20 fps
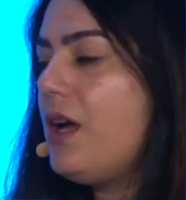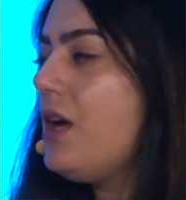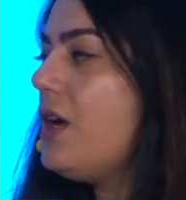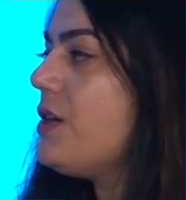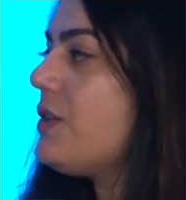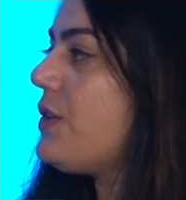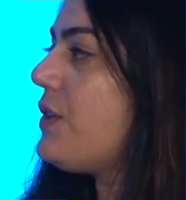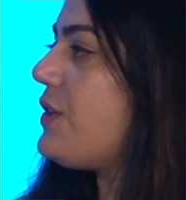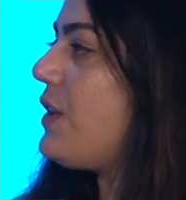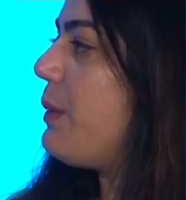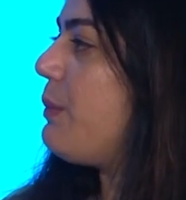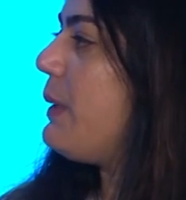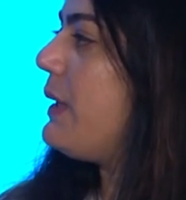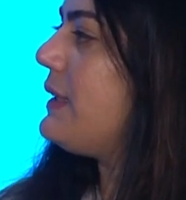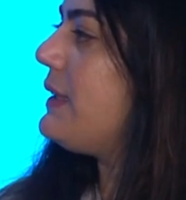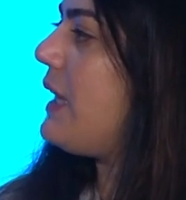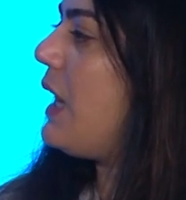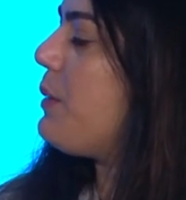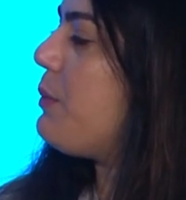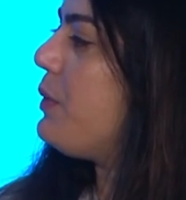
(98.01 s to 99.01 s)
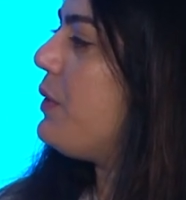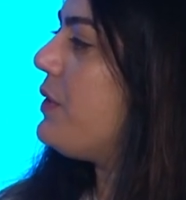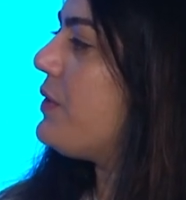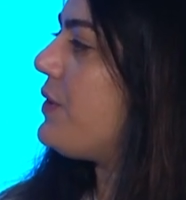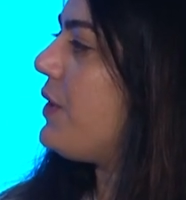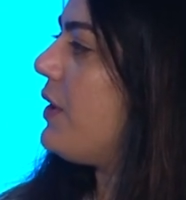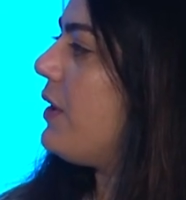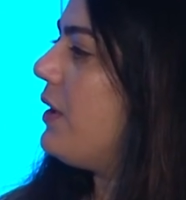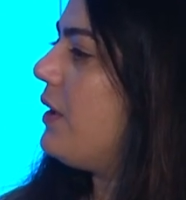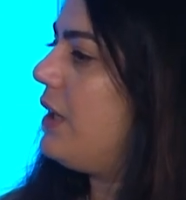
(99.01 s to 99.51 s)
So some examples
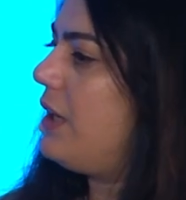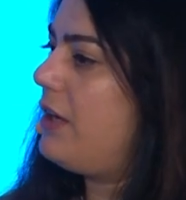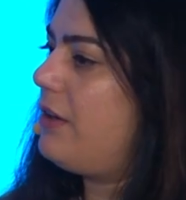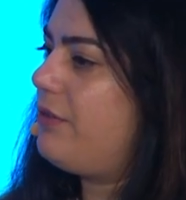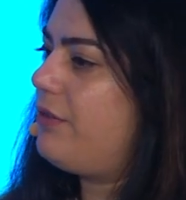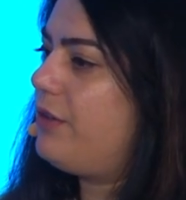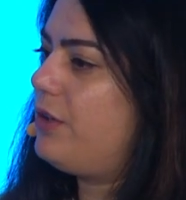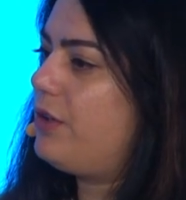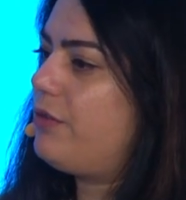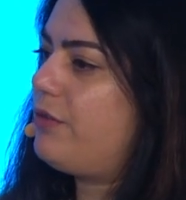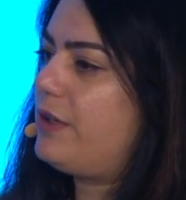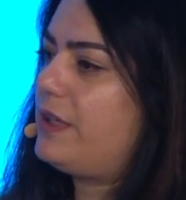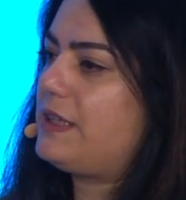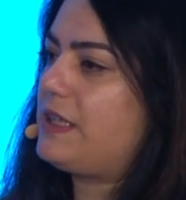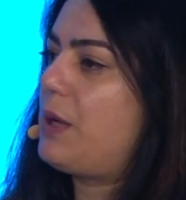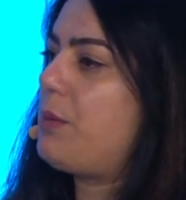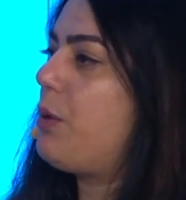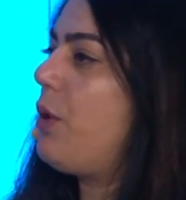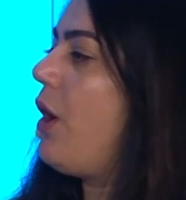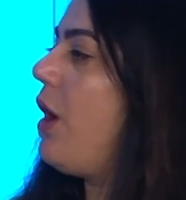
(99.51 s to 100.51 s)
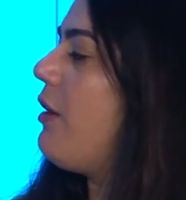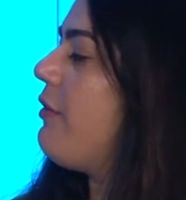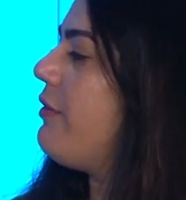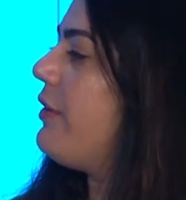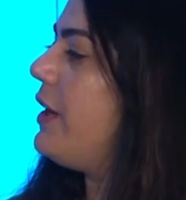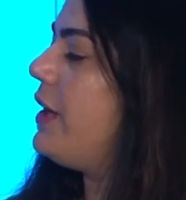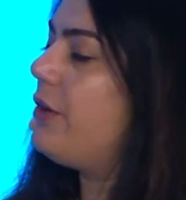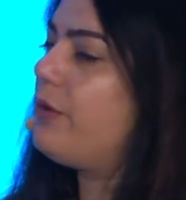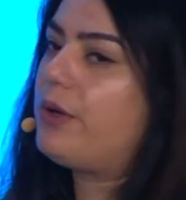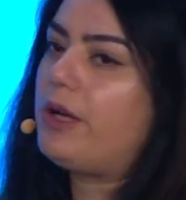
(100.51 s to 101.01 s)
are if you're, for example,
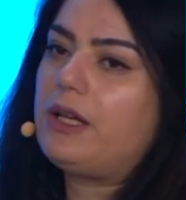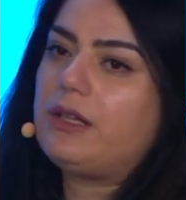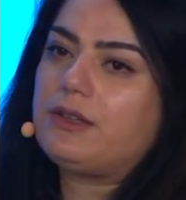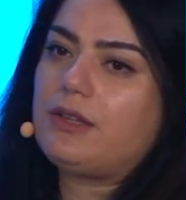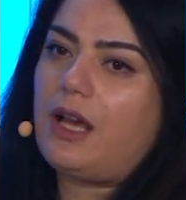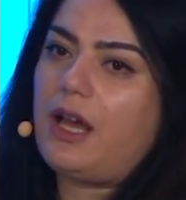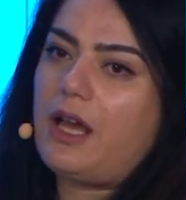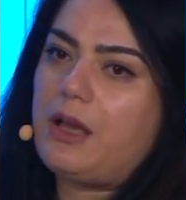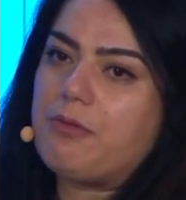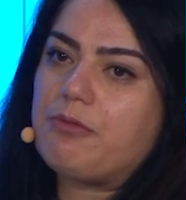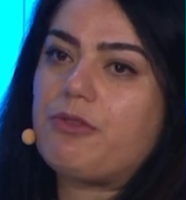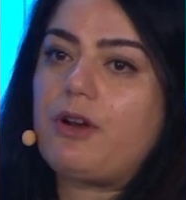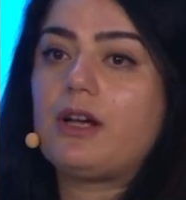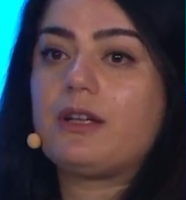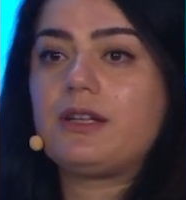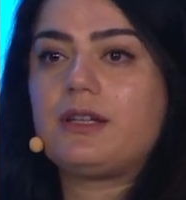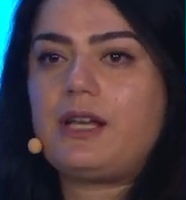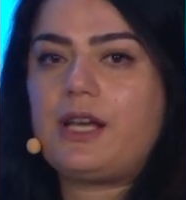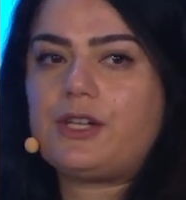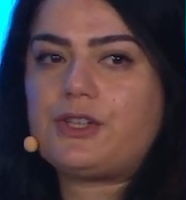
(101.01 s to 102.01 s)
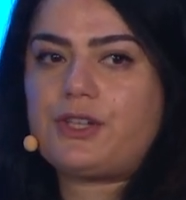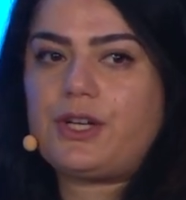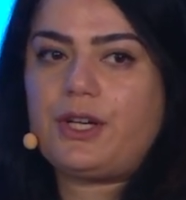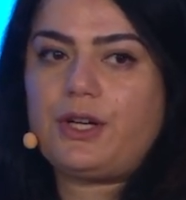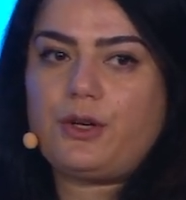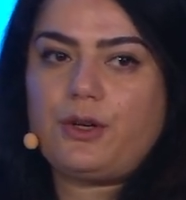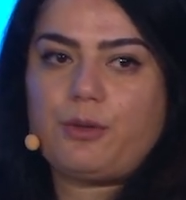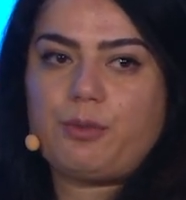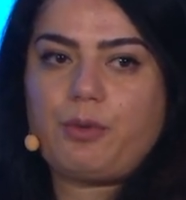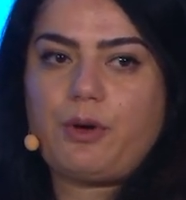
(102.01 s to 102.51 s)
offering real-time fraud detection
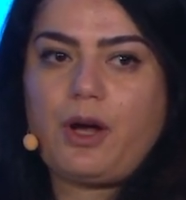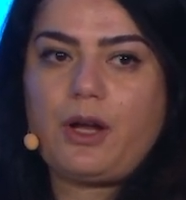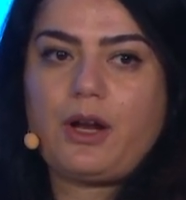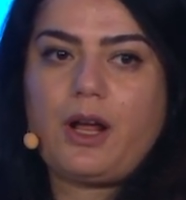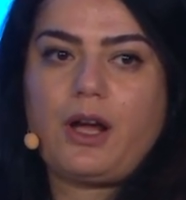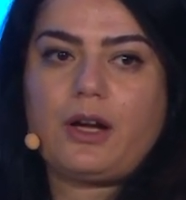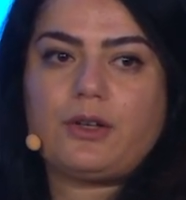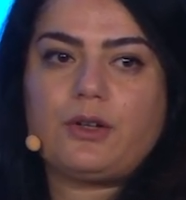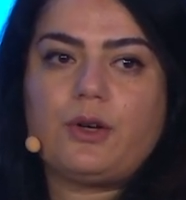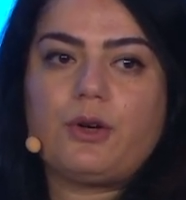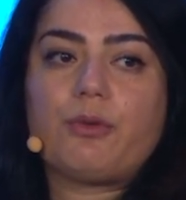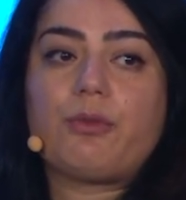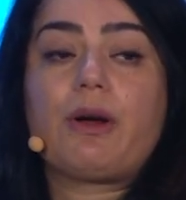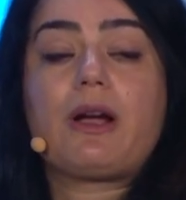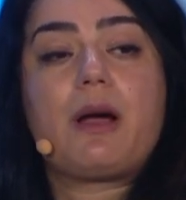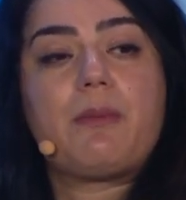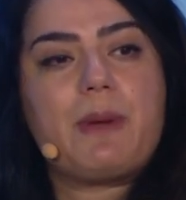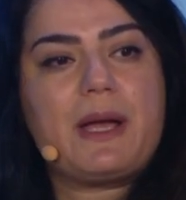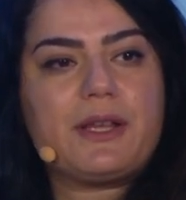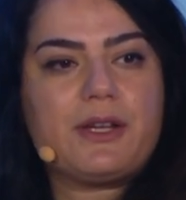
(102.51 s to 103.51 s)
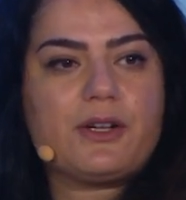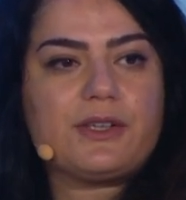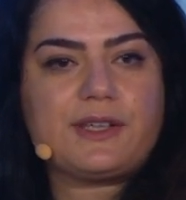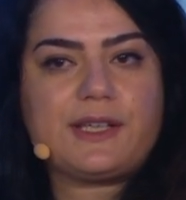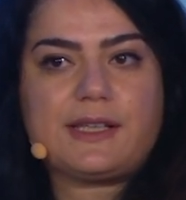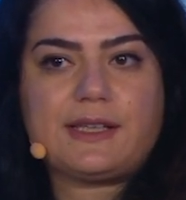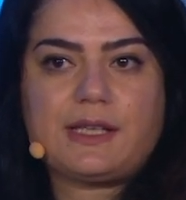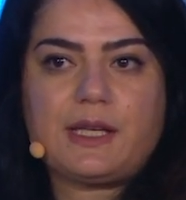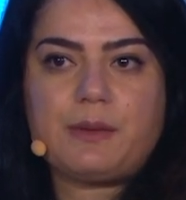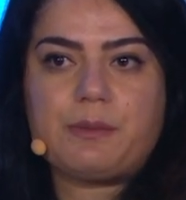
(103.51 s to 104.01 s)
in your product or recommender
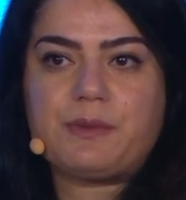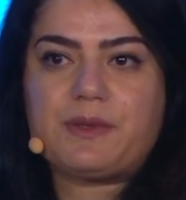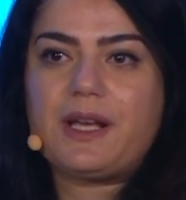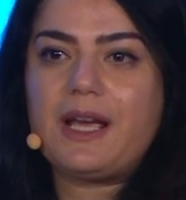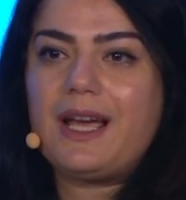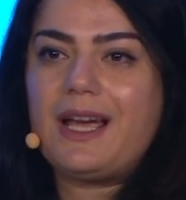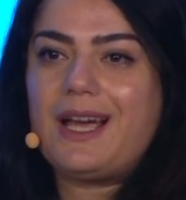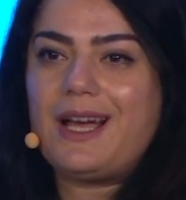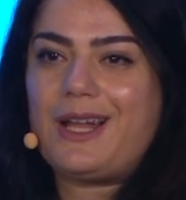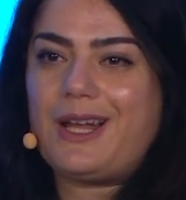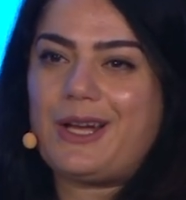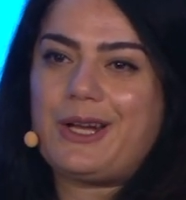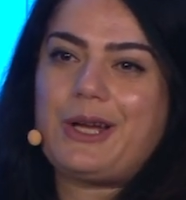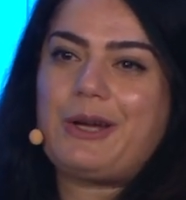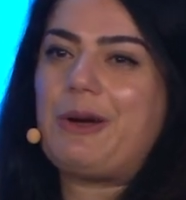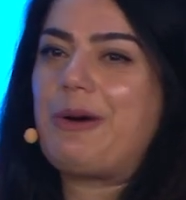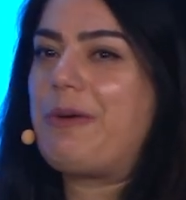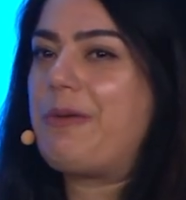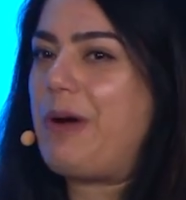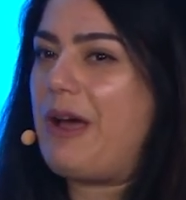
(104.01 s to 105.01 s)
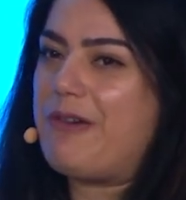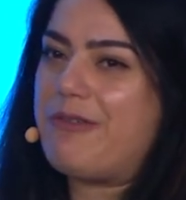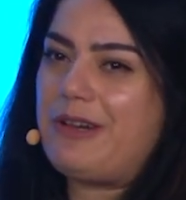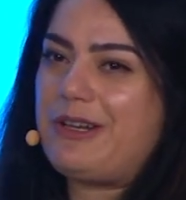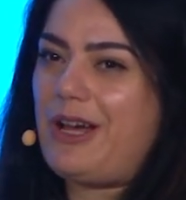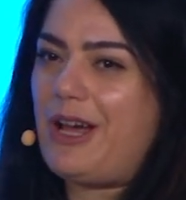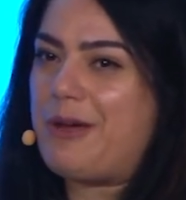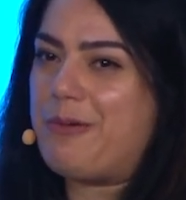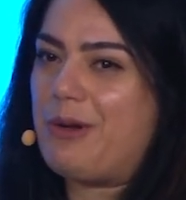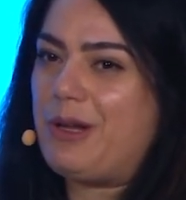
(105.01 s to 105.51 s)
systems, like every
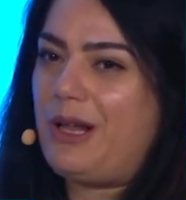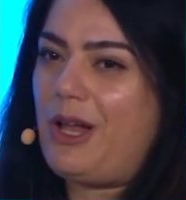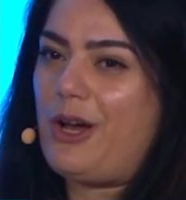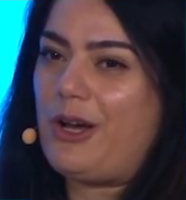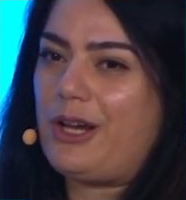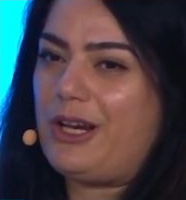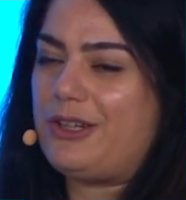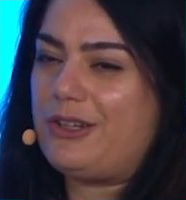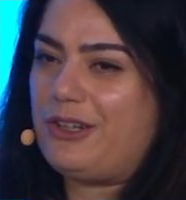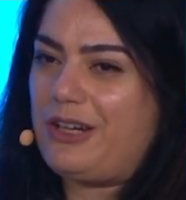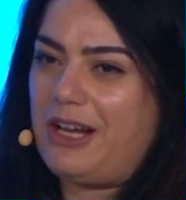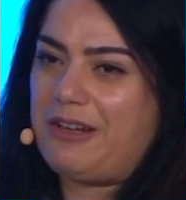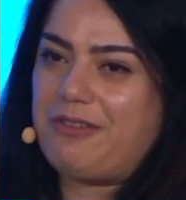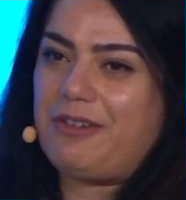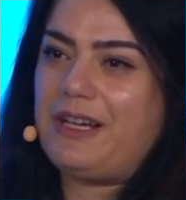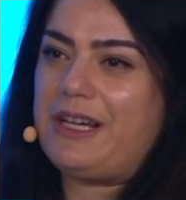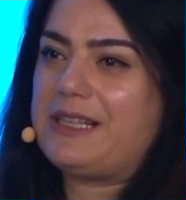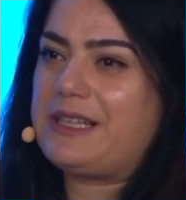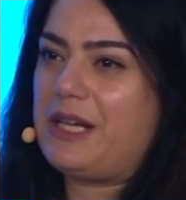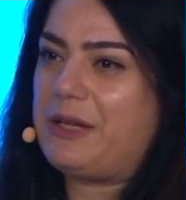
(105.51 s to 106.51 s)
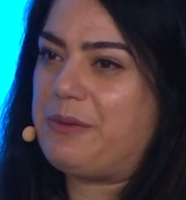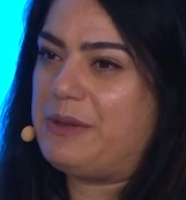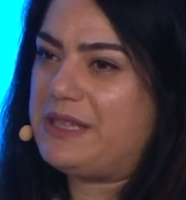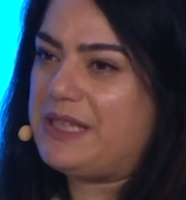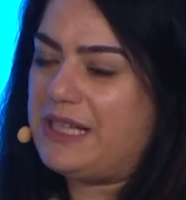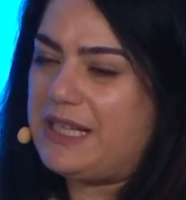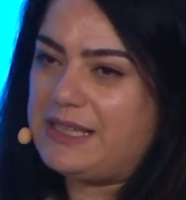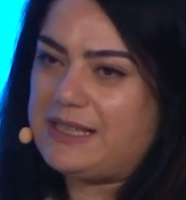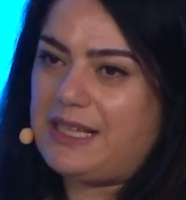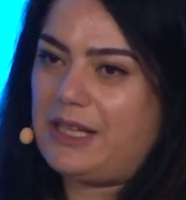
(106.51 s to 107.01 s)
time we log into Netflix and we
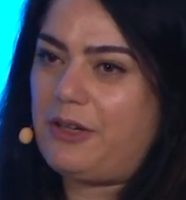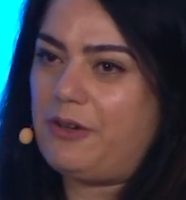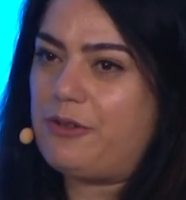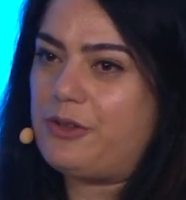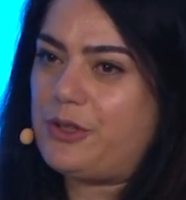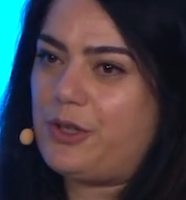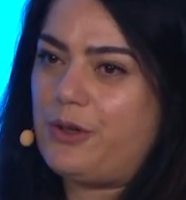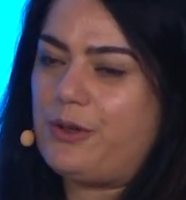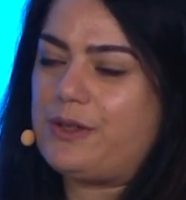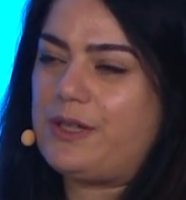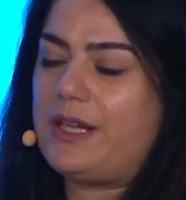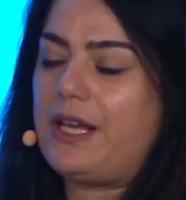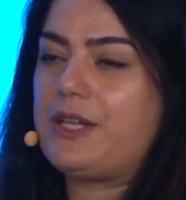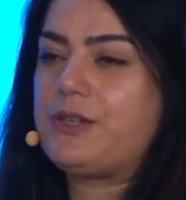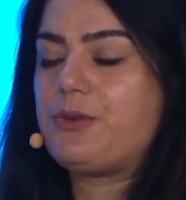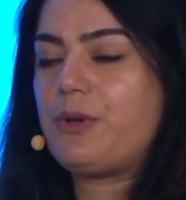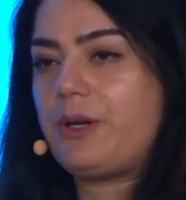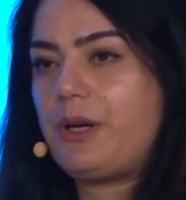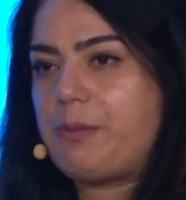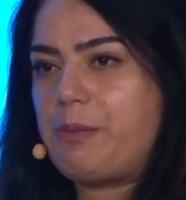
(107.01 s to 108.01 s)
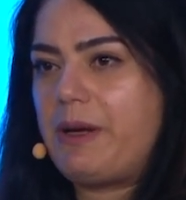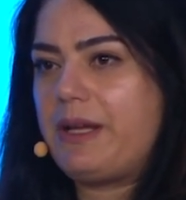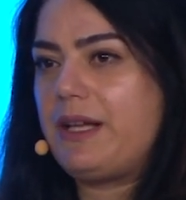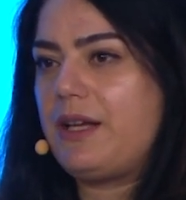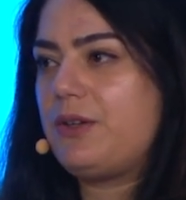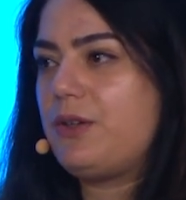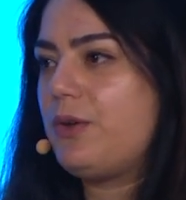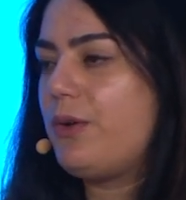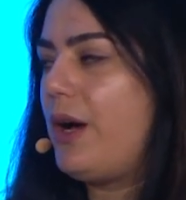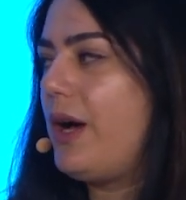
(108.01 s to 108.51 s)
see the set of shows it has
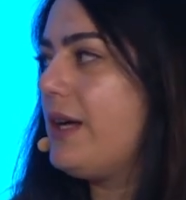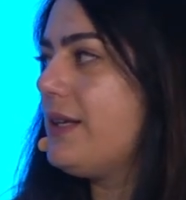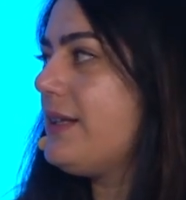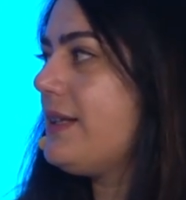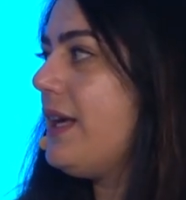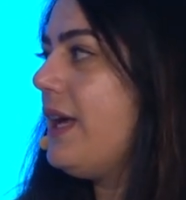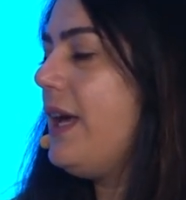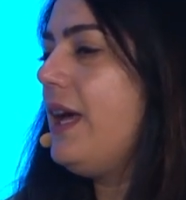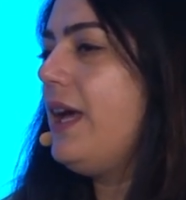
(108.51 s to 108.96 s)
recommended to us.